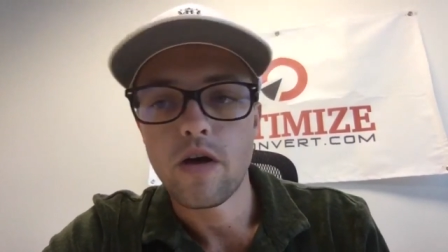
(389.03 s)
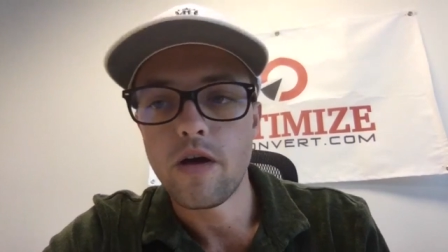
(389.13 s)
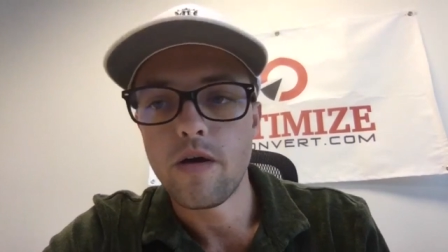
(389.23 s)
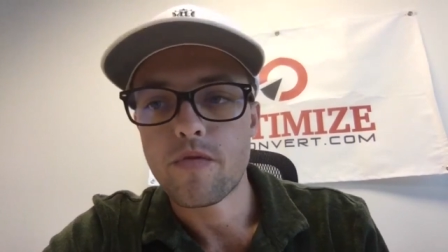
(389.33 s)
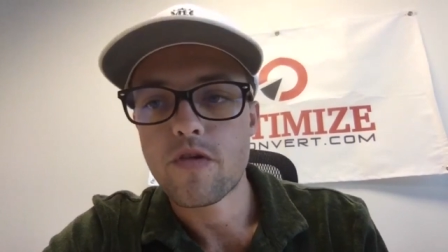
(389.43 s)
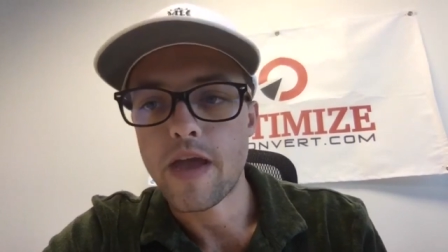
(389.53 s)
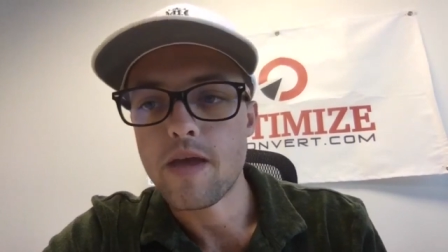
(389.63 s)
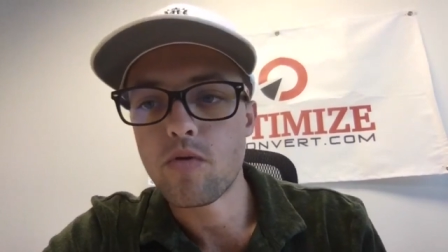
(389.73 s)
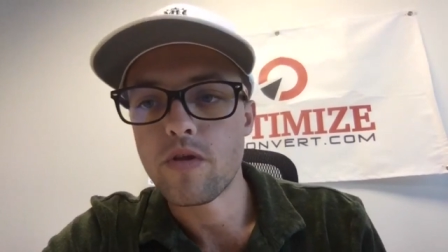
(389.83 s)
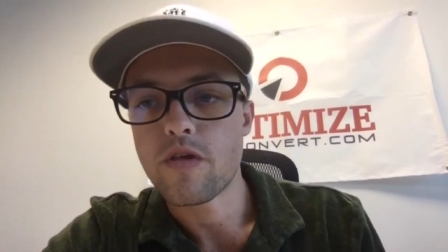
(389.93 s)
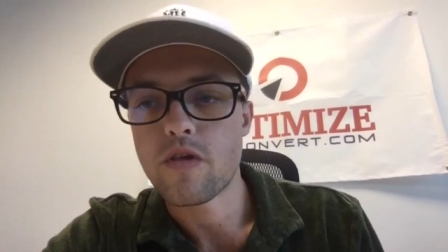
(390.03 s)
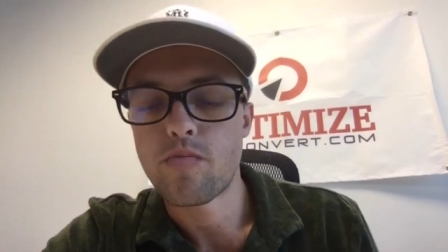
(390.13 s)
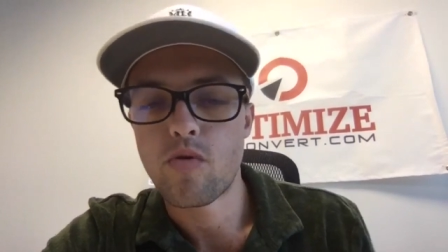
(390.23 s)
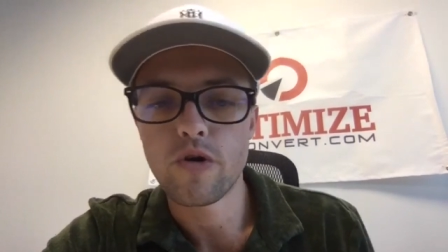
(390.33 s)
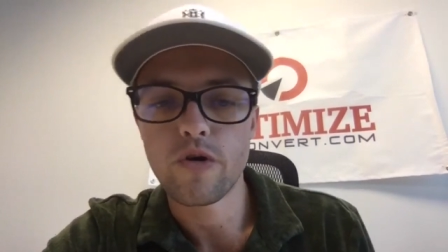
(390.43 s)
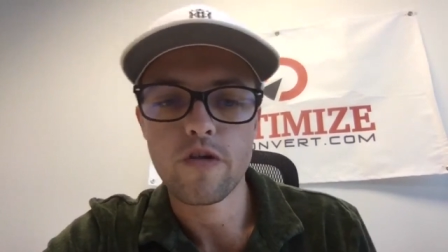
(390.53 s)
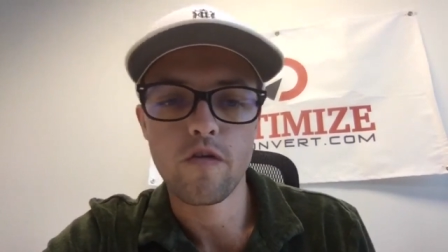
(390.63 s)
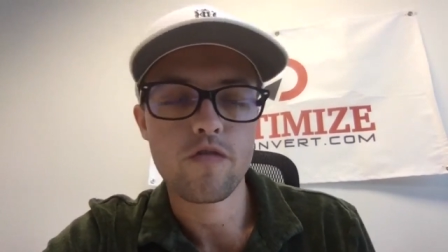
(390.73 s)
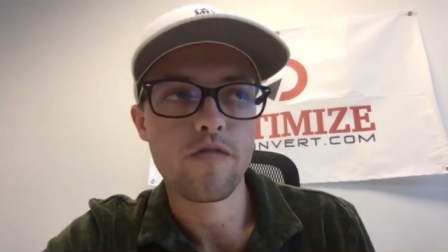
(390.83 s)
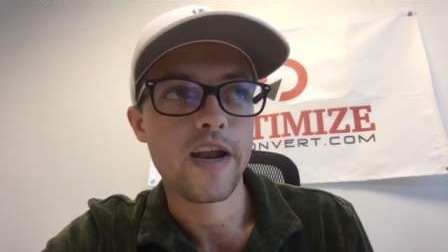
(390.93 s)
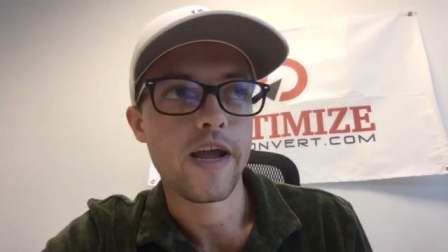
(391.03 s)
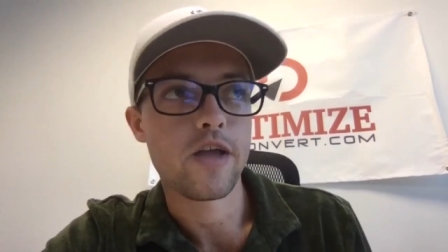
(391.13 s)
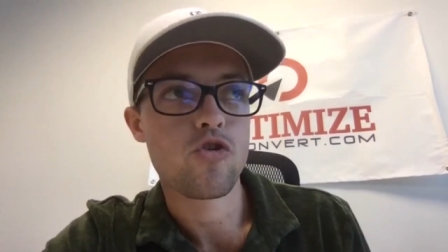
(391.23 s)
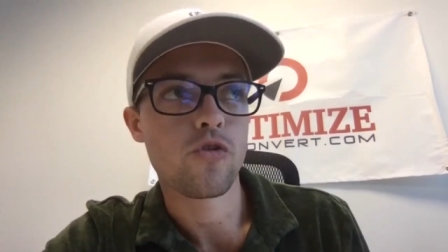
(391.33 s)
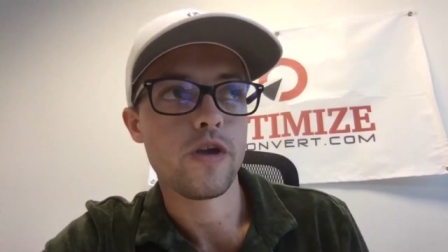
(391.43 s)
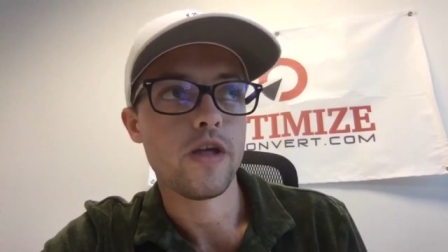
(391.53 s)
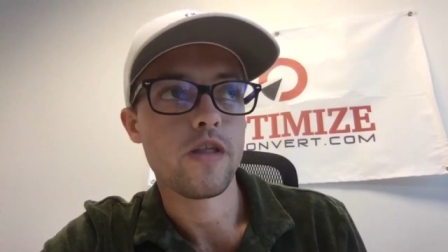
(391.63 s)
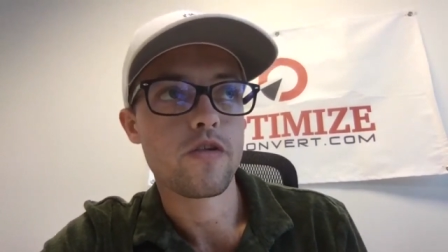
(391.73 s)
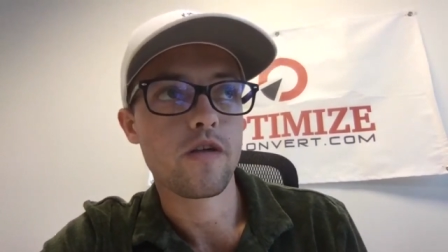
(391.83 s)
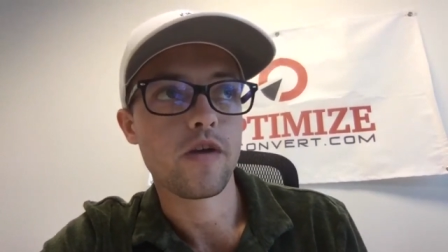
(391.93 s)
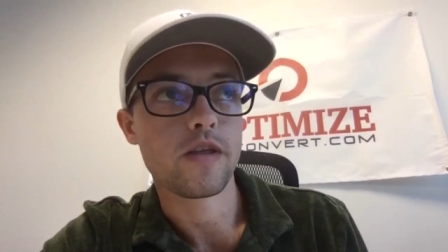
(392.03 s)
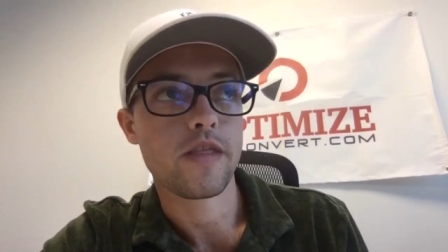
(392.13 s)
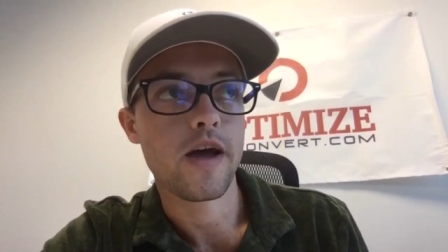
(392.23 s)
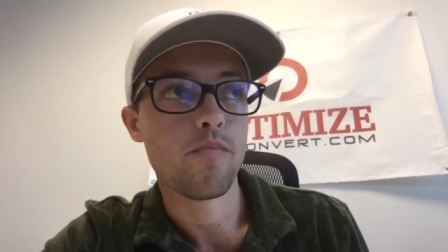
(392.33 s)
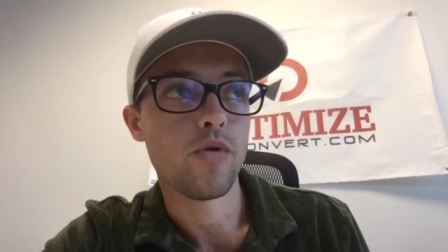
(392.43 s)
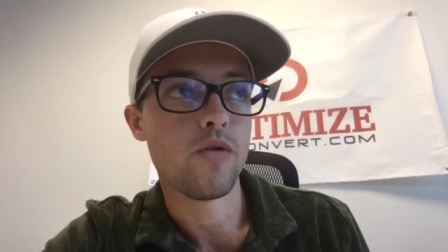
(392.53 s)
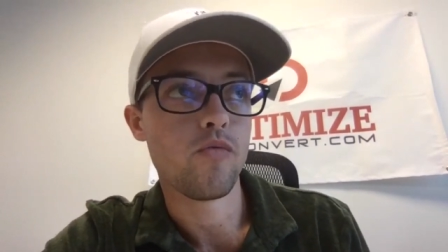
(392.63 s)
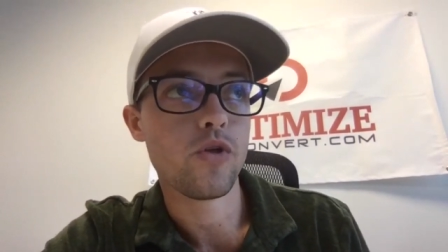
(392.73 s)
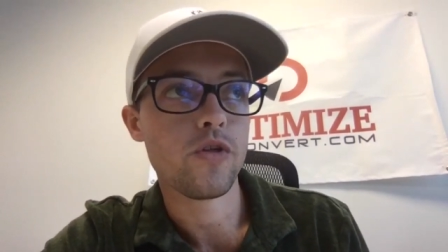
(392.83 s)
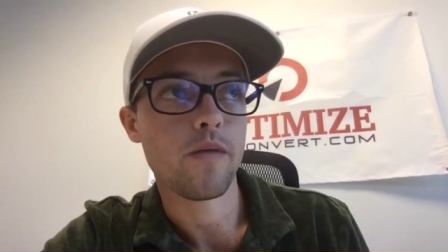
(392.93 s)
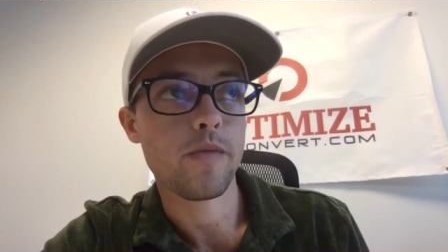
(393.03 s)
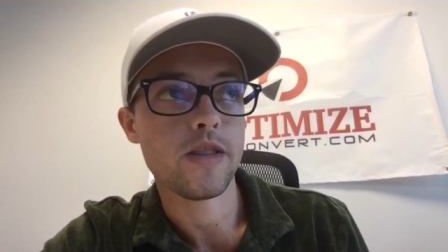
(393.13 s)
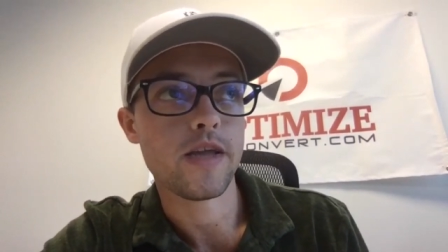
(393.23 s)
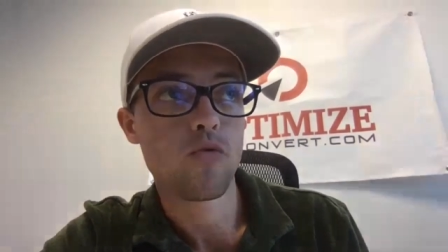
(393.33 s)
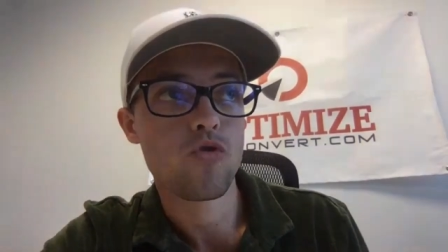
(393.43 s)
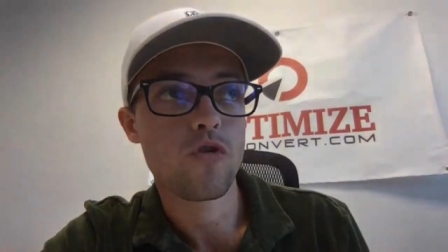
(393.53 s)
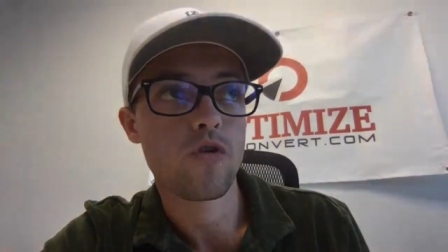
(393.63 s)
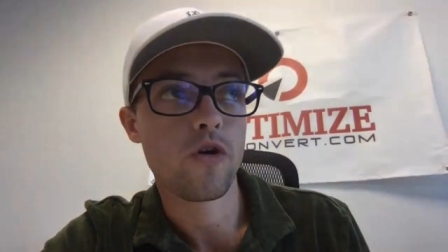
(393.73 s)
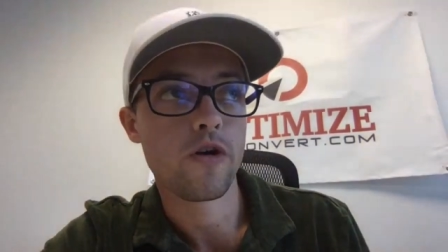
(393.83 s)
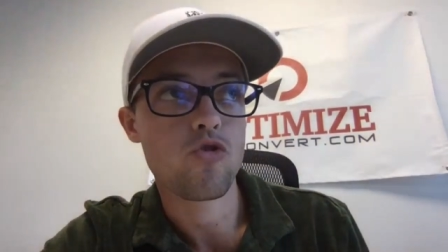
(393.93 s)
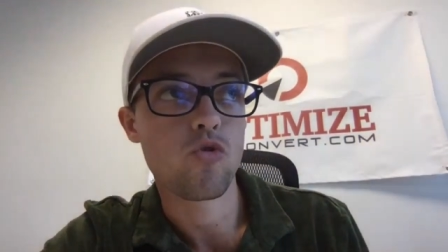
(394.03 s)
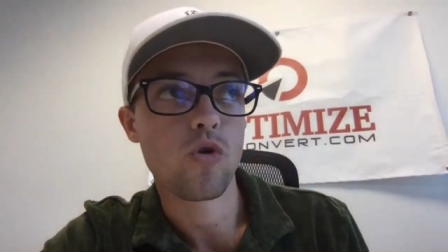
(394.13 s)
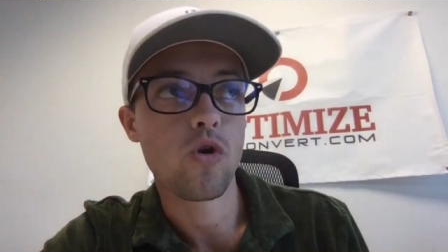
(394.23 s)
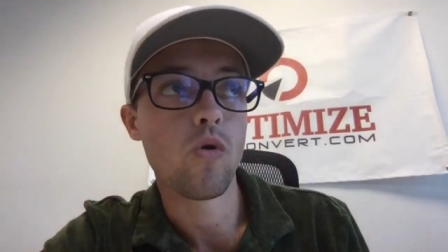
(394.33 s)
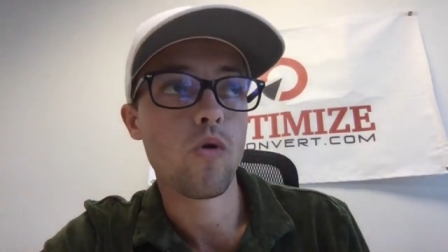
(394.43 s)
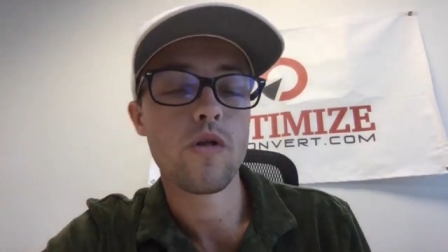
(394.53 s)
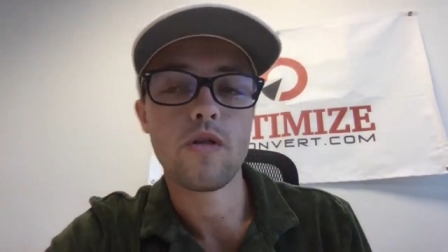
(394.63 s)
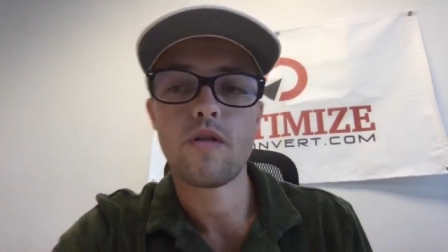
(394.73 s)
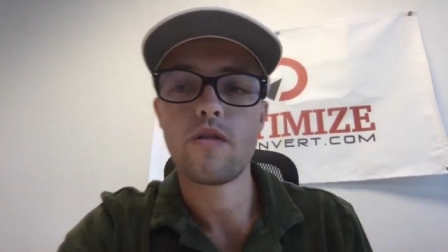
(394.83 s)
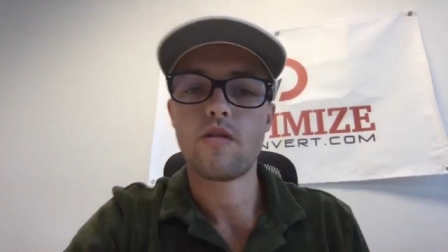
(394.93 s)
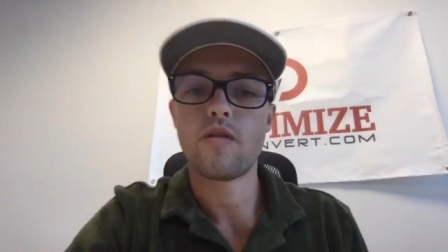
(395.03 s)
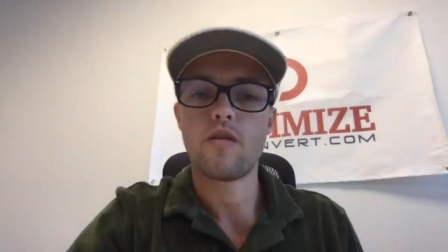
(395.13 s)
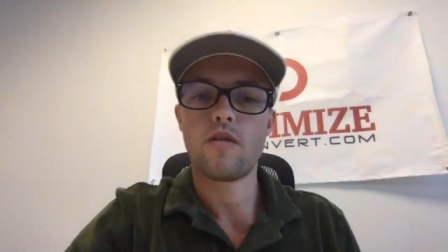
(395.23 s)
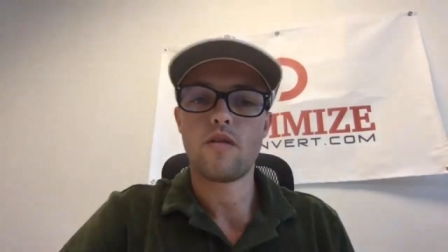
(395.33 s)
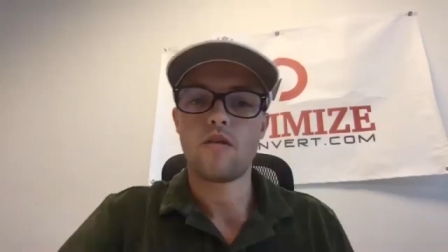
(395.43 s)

um, stably support ourselves financially and stuff like that. But really, I mean, that was just our initial goal. So yeah, we, probably,